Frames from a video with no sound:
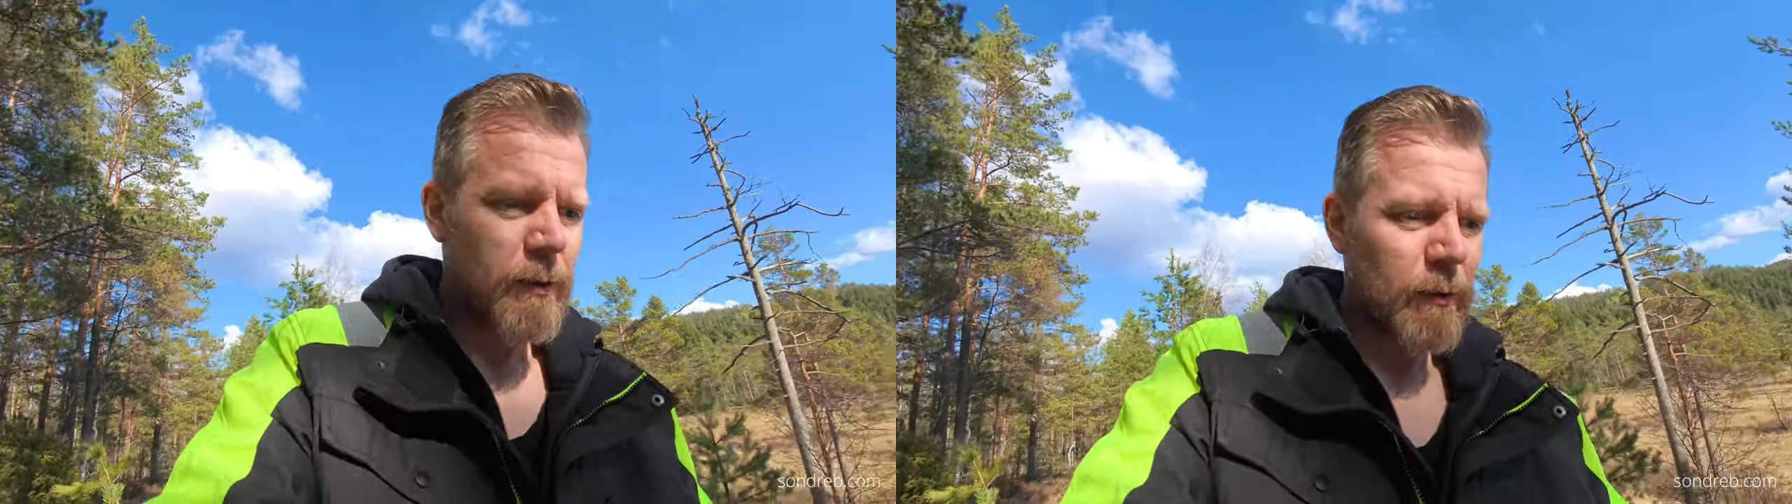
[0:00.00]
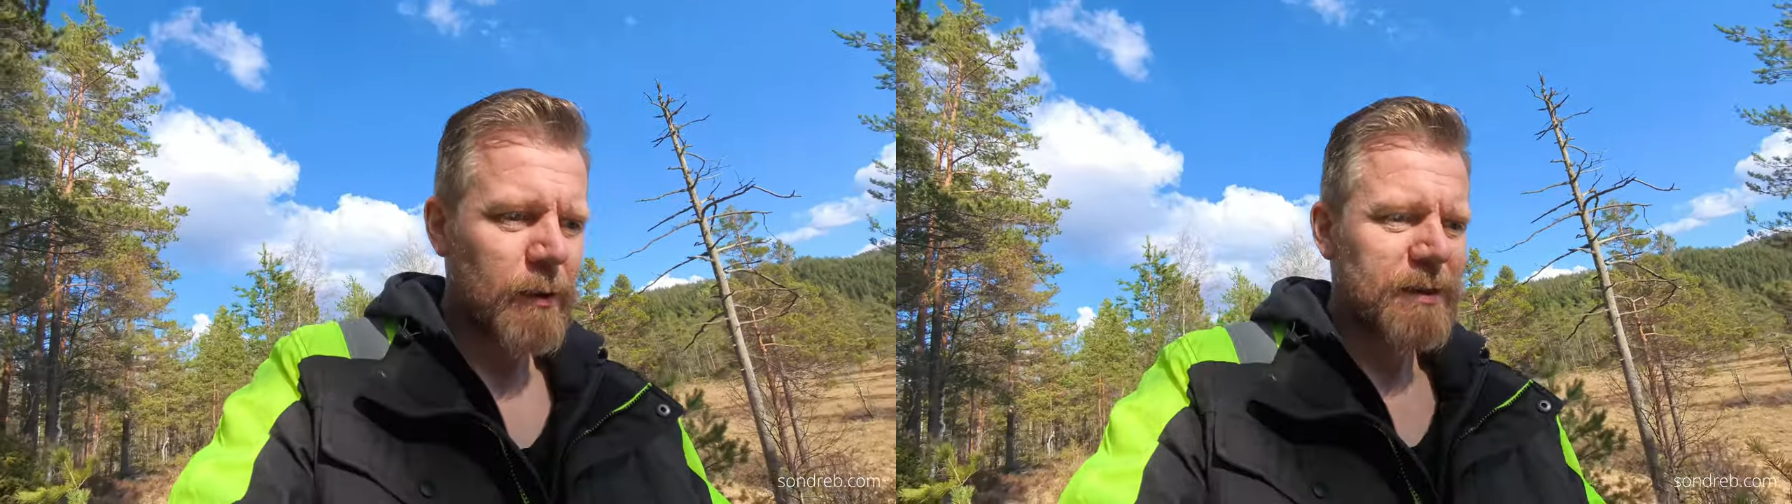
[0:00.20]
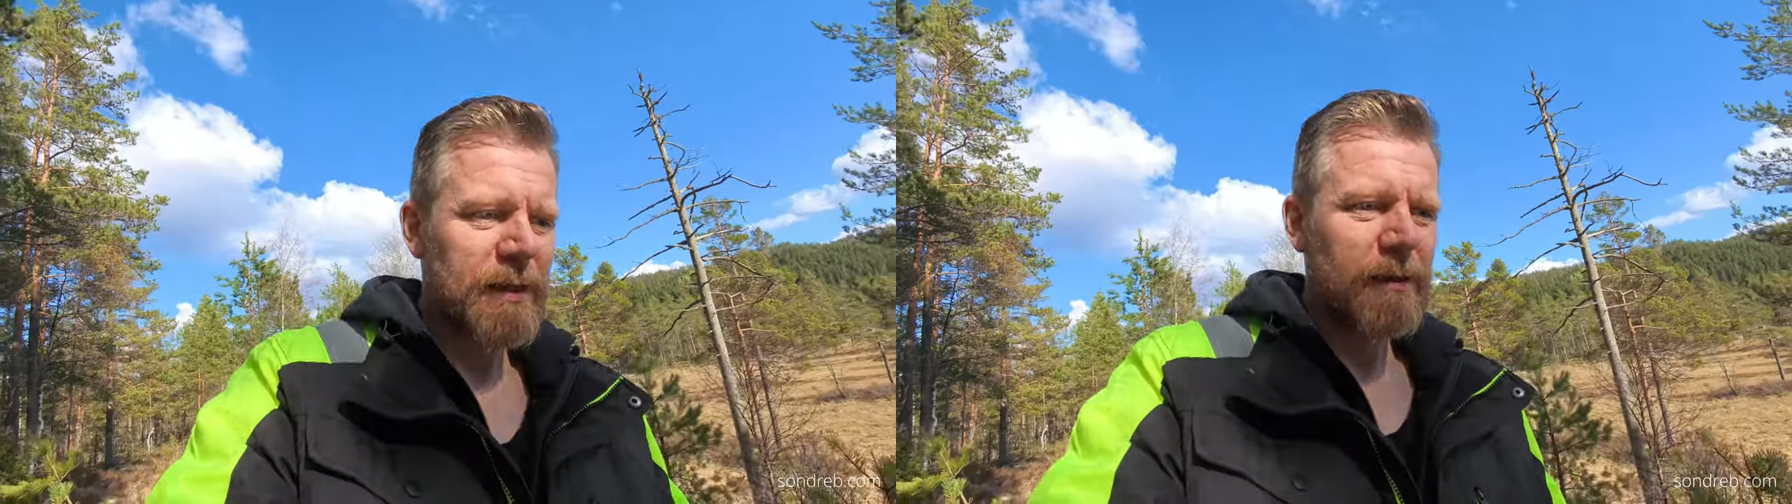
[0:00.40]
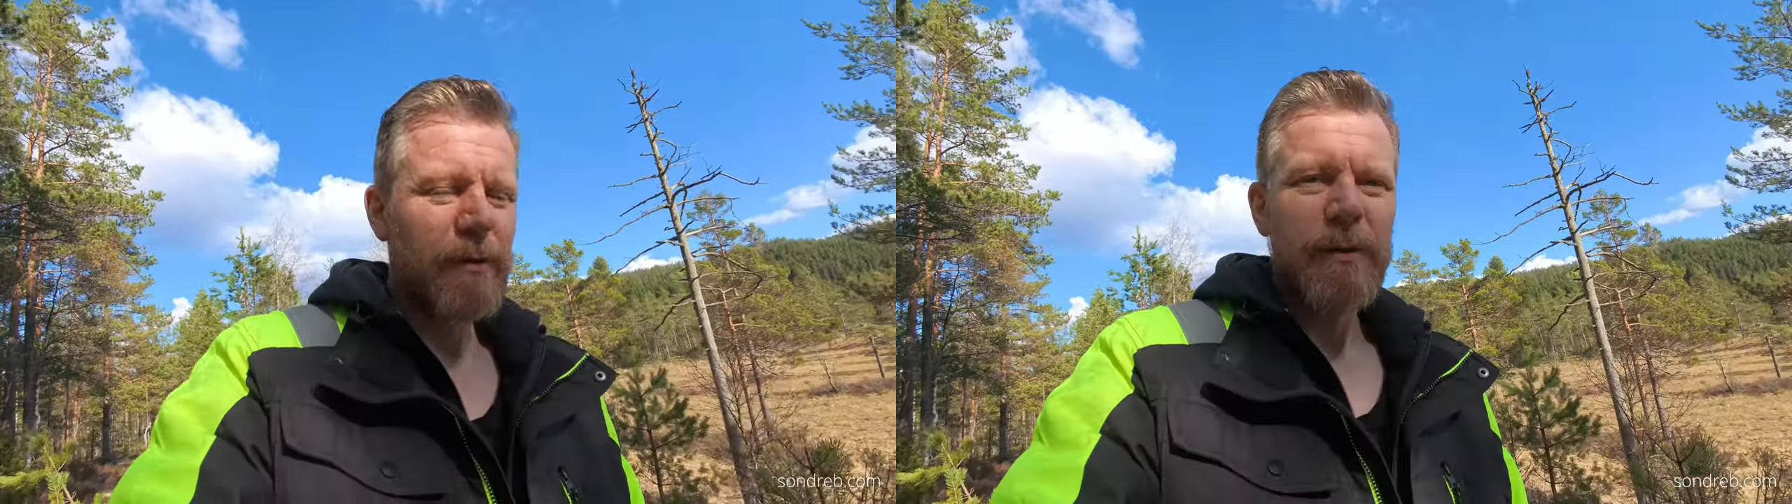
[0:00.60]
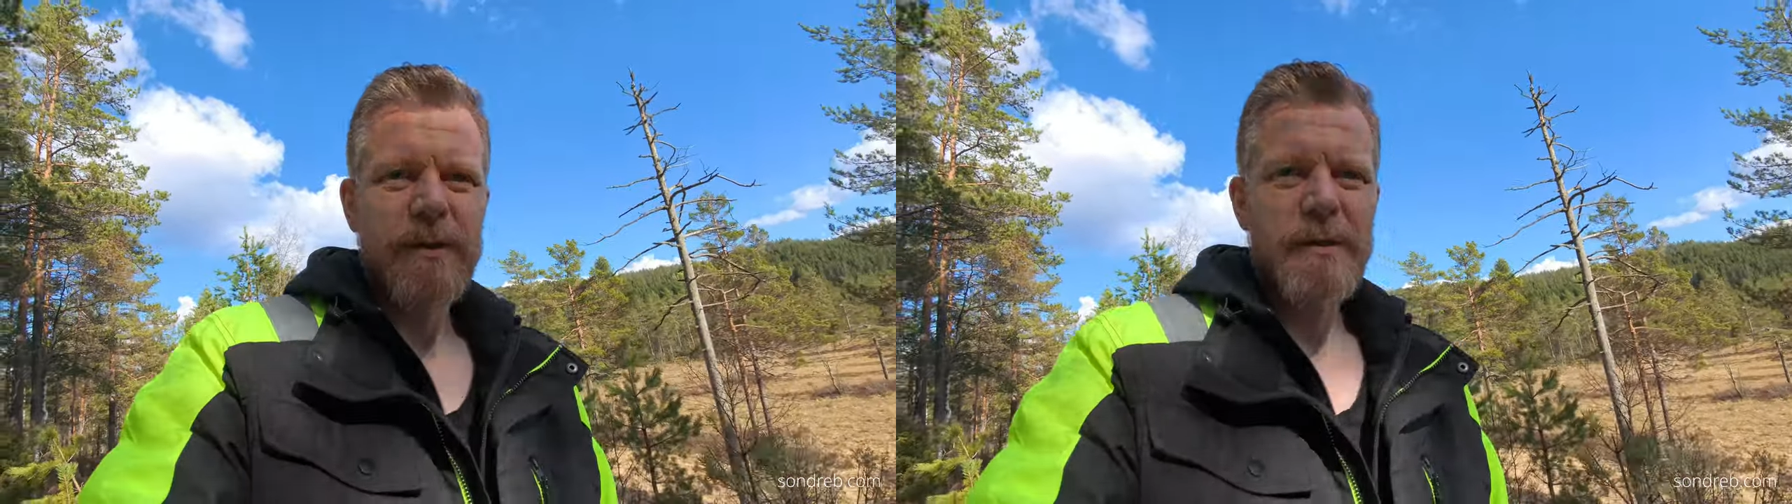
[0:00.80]
to consider
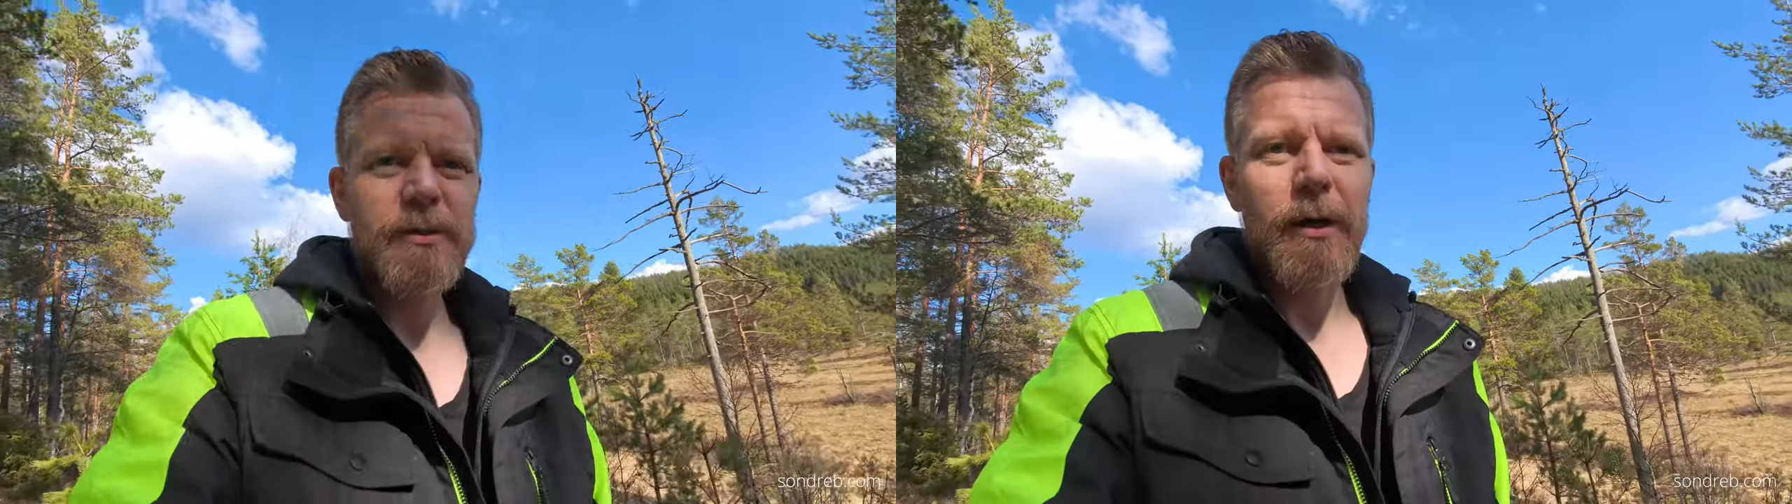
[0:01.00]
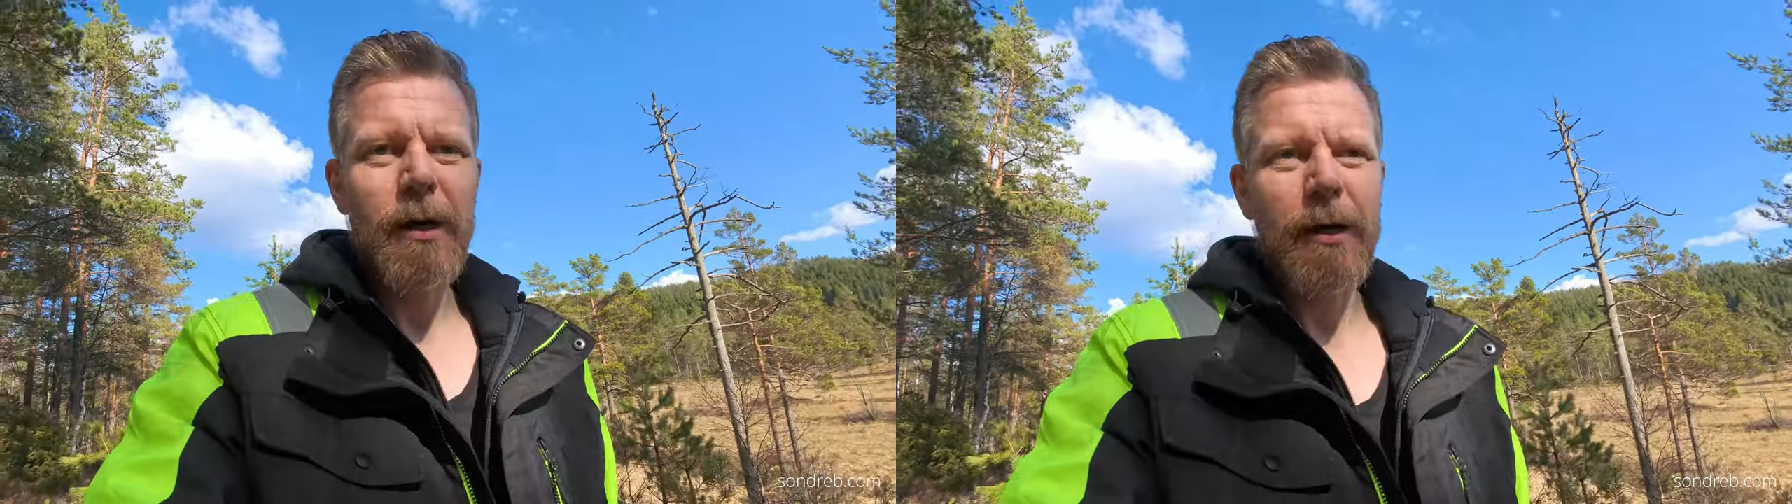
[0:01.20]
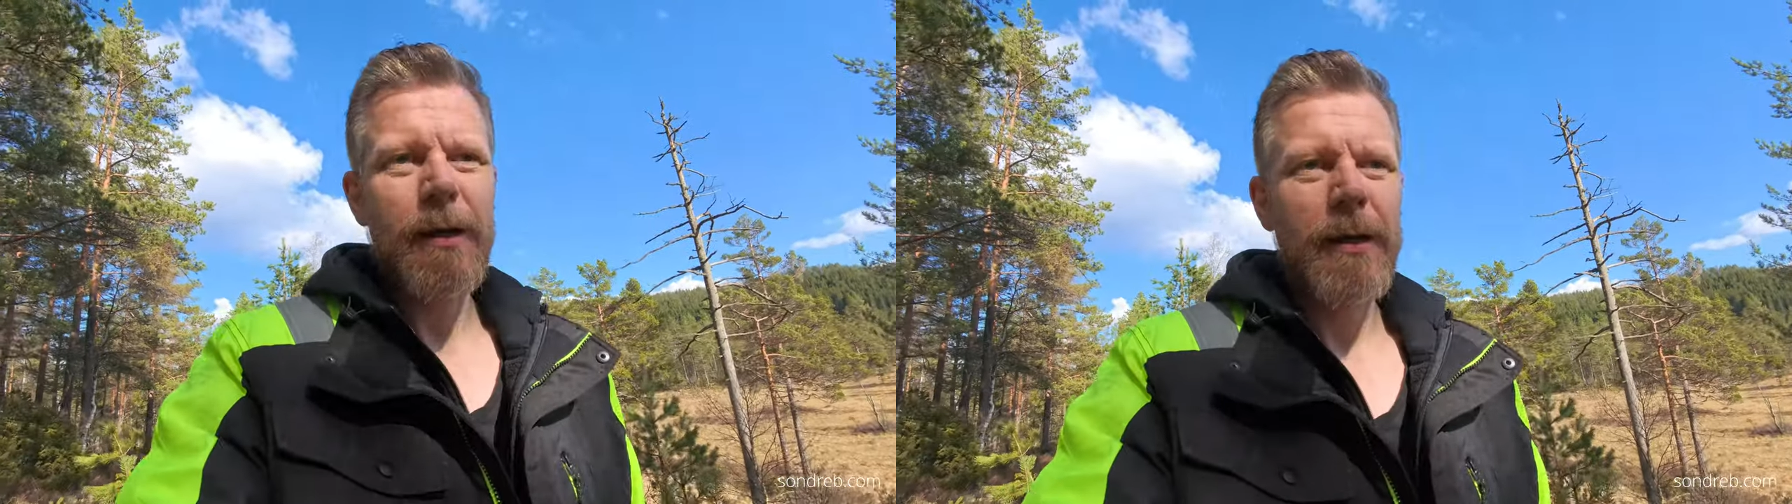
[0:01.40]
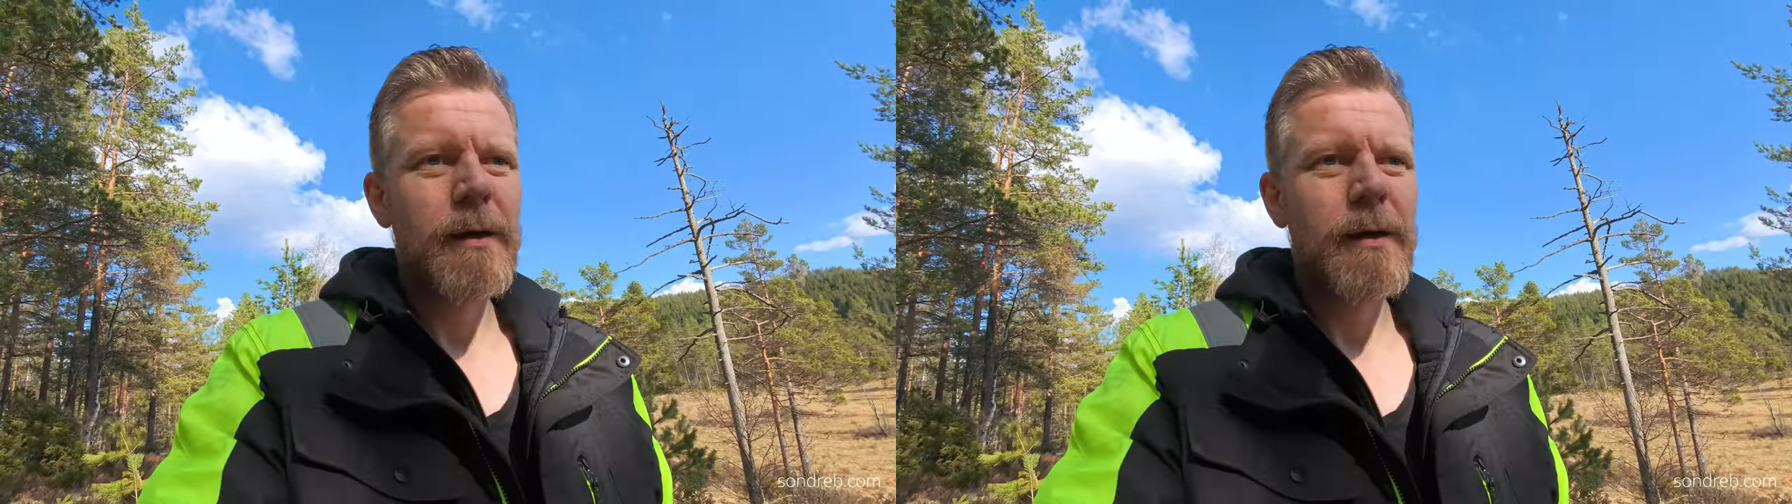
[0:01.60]
doing such a